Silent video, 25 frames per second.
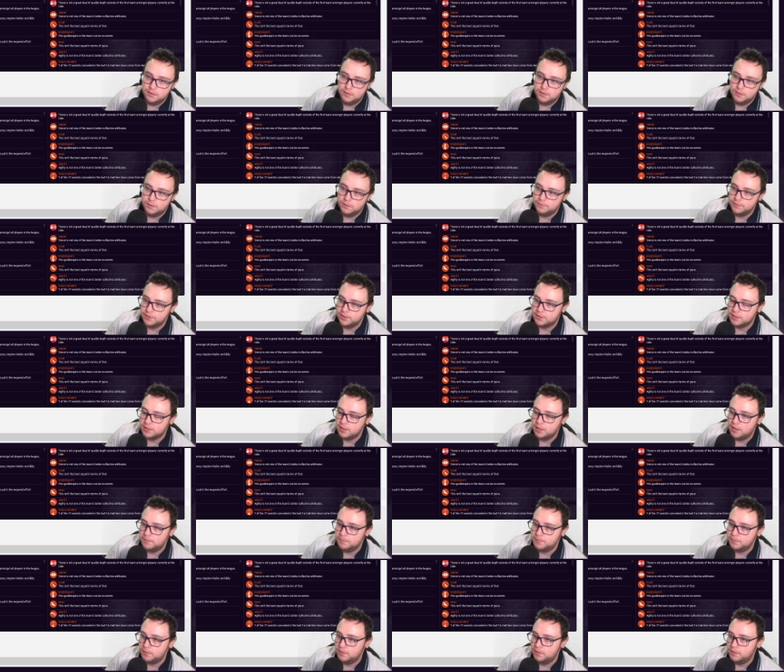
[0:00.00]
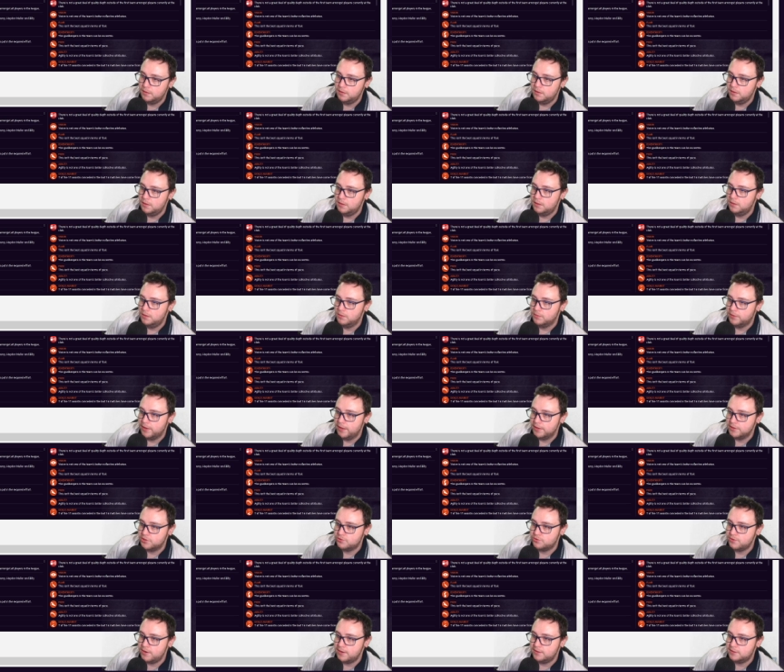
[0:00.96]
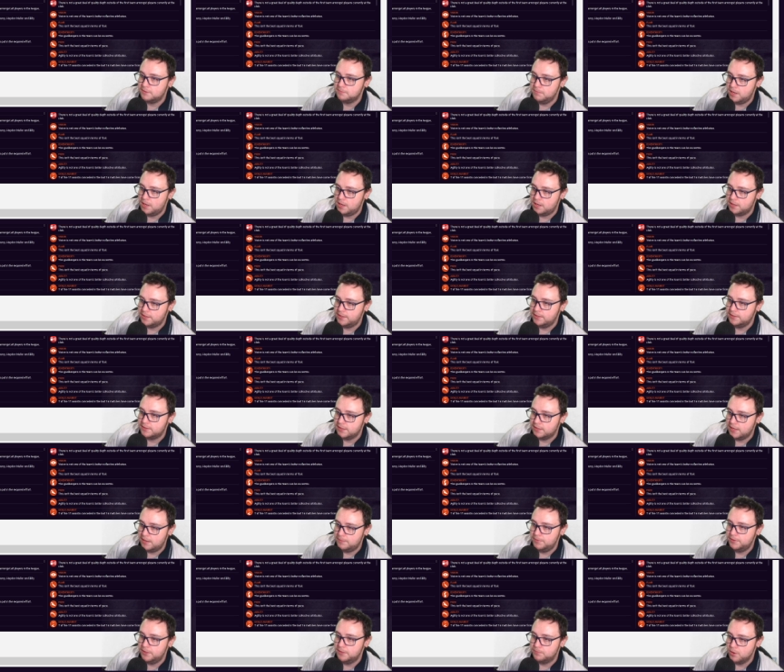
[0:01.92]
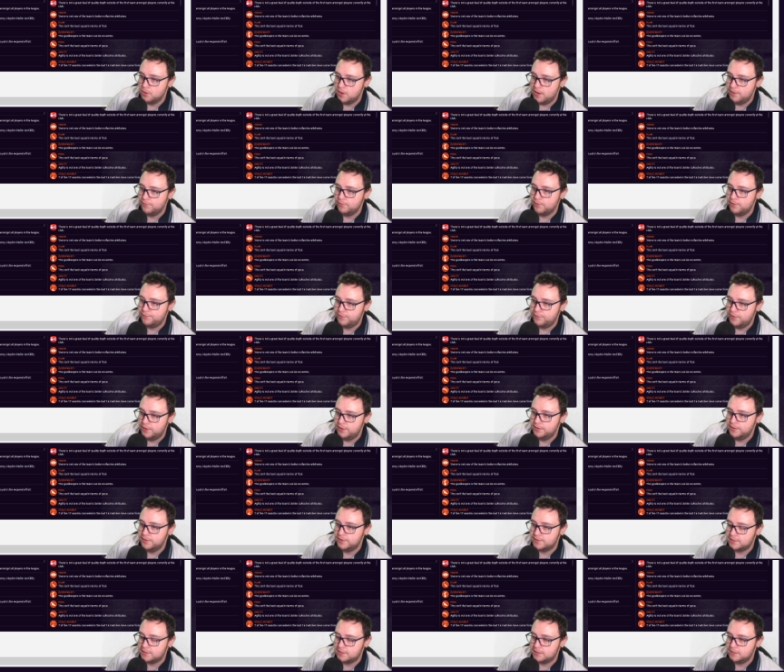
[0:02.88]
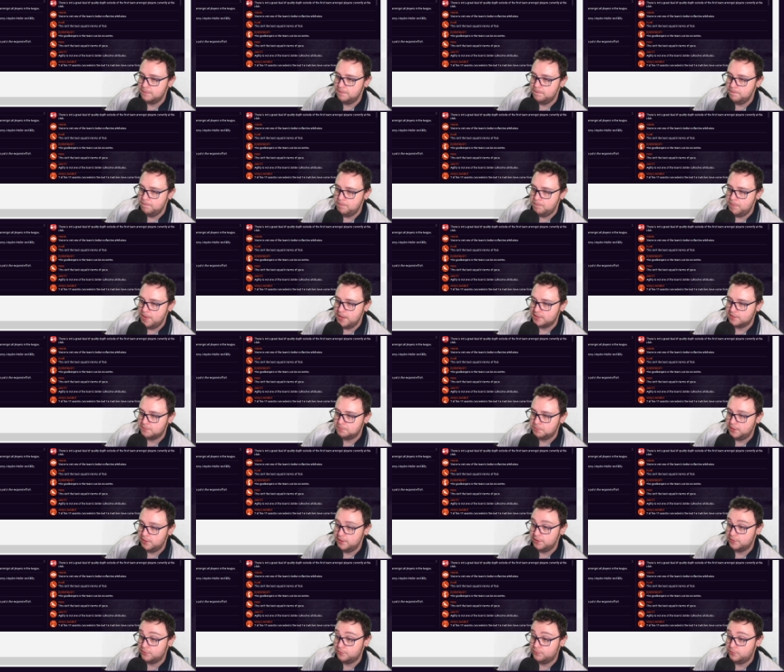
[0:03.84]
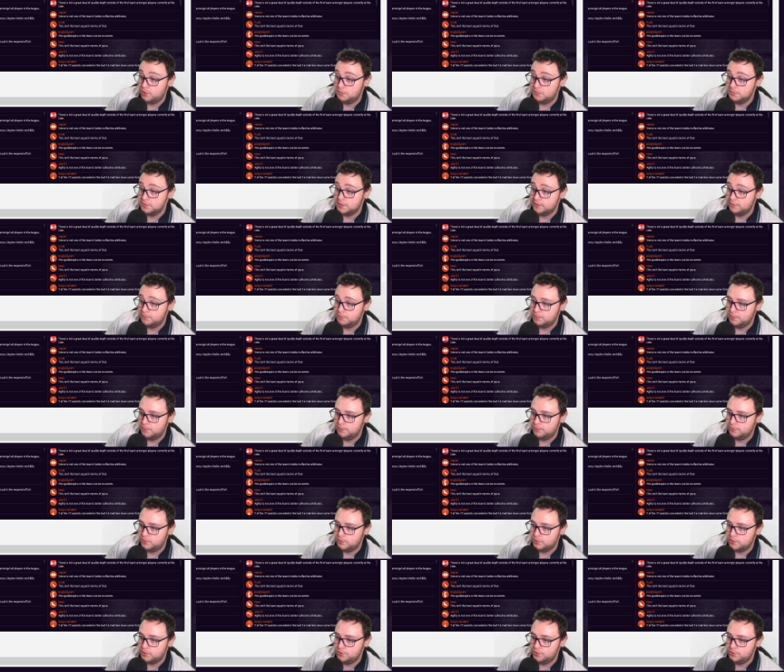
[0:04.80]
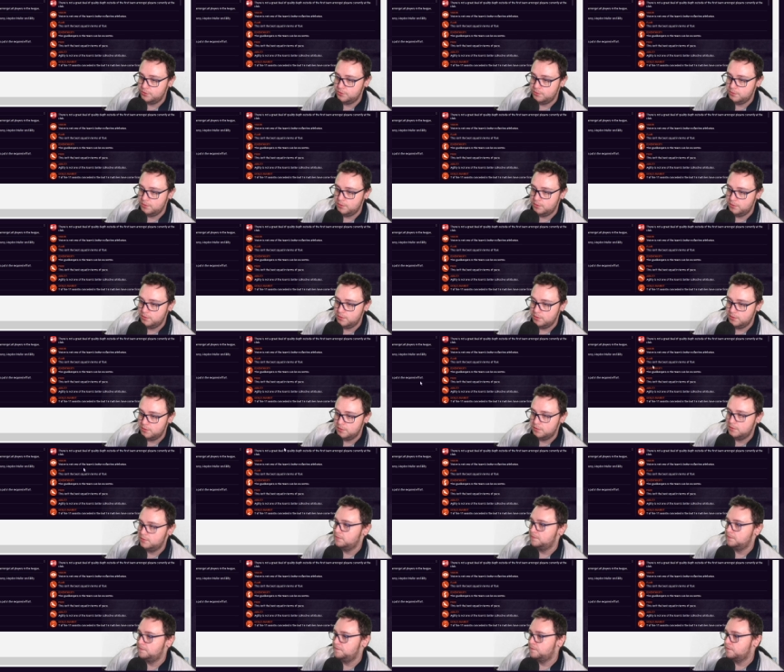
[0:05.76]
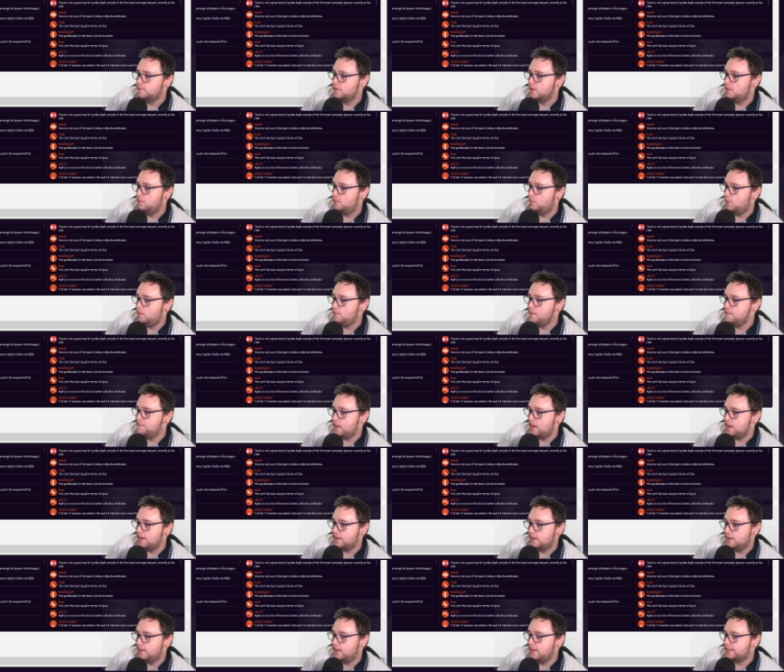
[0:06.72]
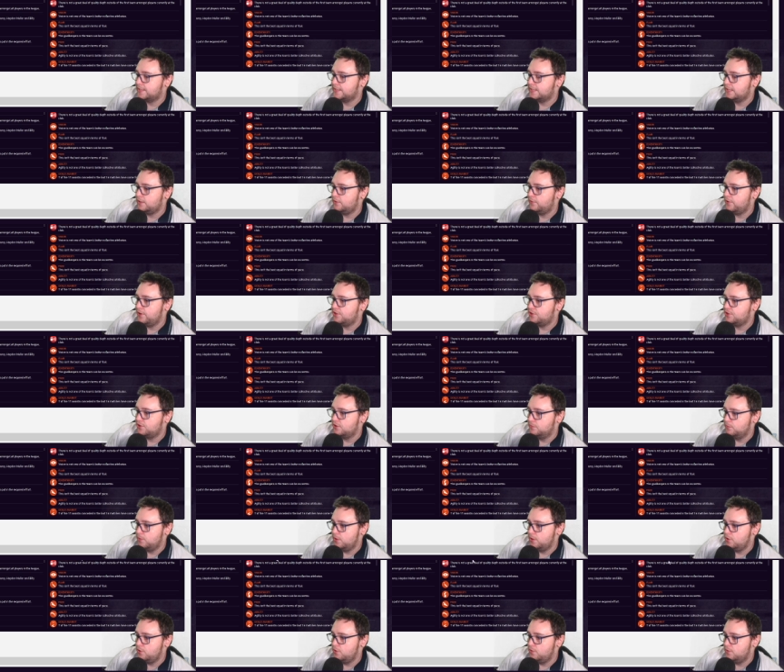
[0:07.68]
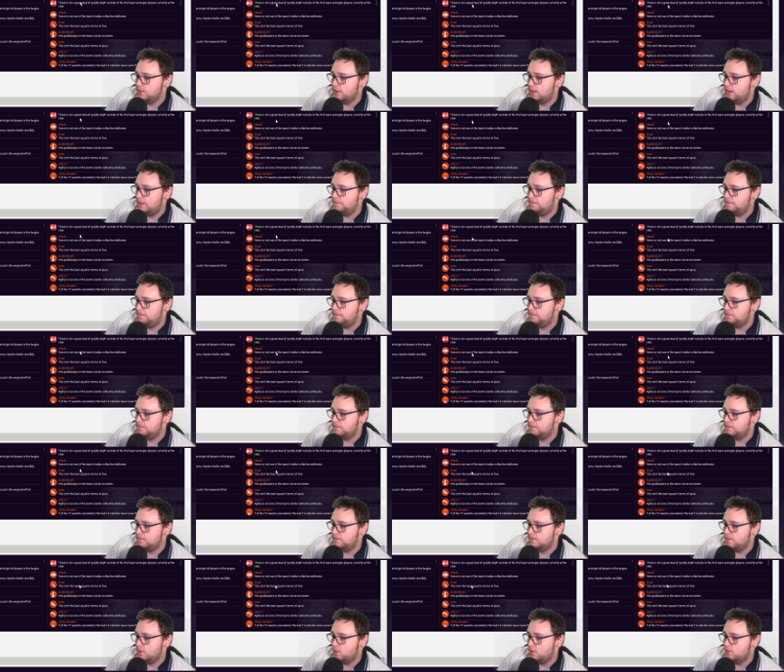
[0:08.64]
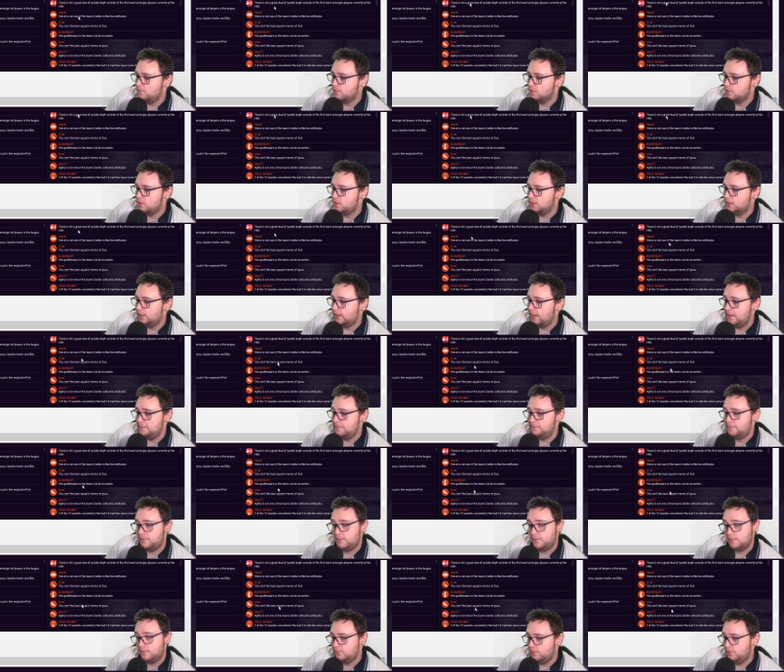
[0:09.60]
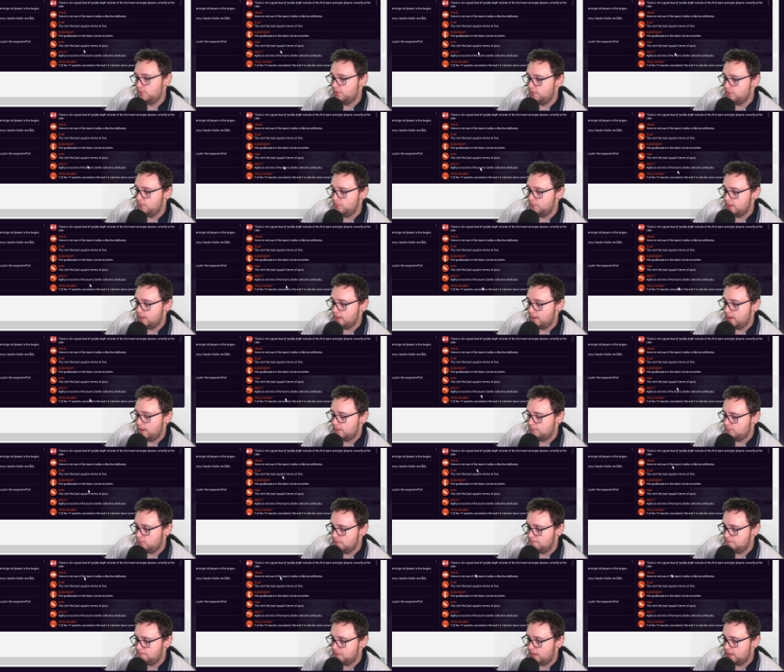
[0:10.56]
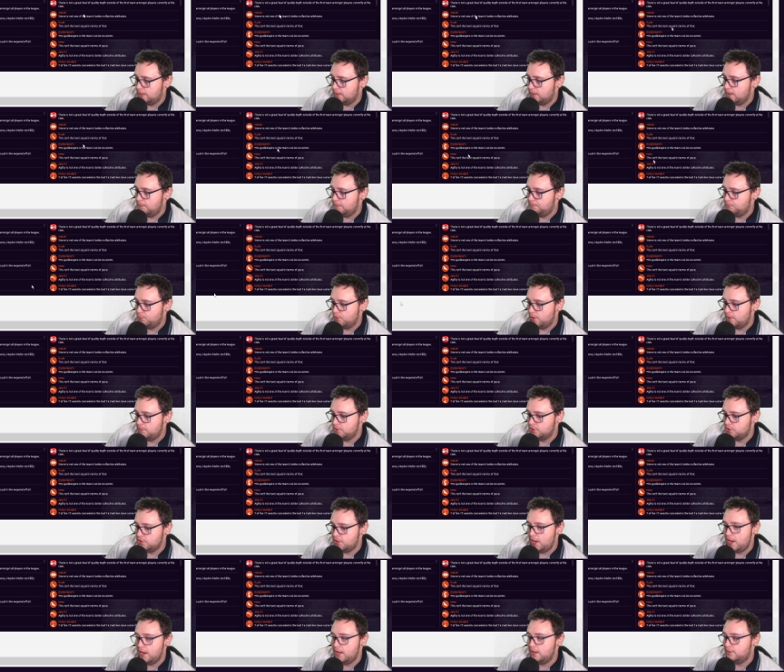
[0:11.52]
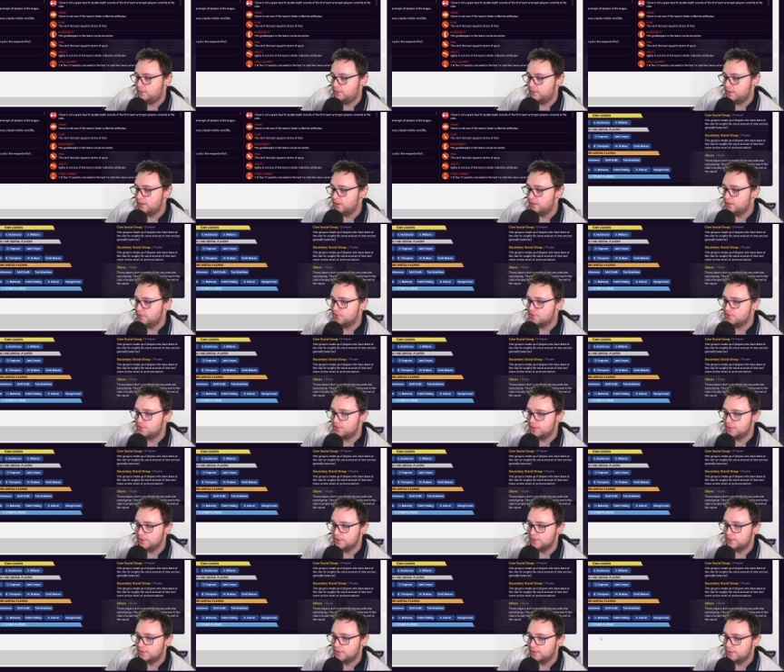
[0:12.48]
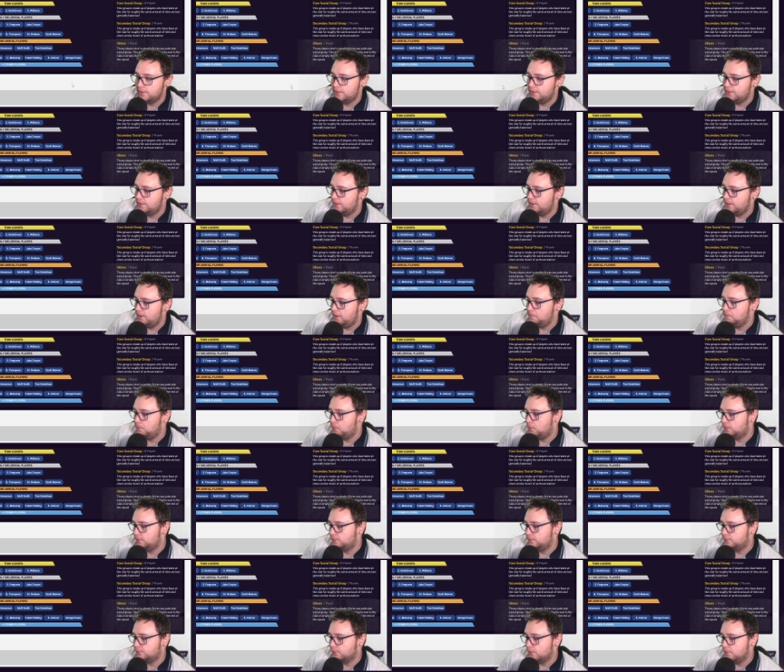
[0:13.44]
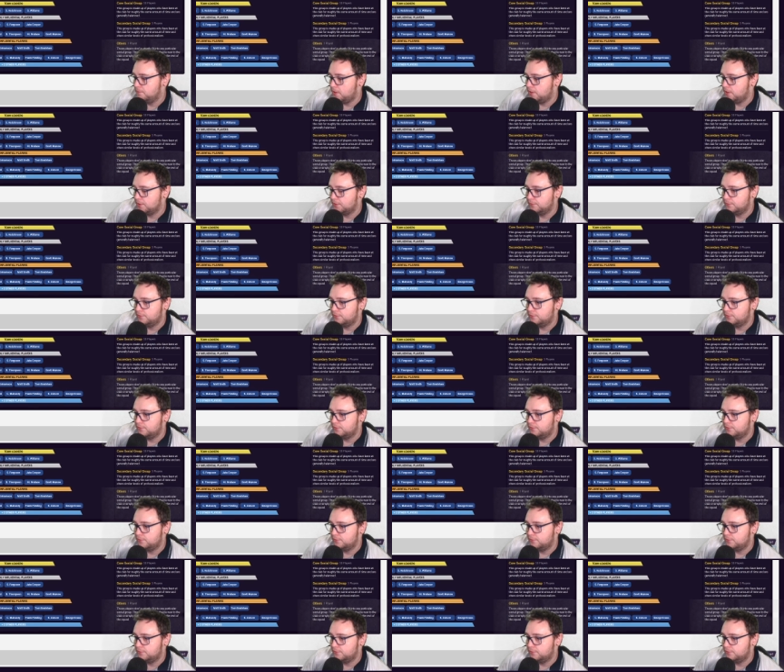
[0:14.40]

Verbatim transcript: Over the top. Okay, strength, marking, stamina, bravery, fitness. Best player's form, 7.42. What we bad at? Acceleration, we knew that. Overall depth, we knew that. And we're bad at pretty much anything considered important for a modern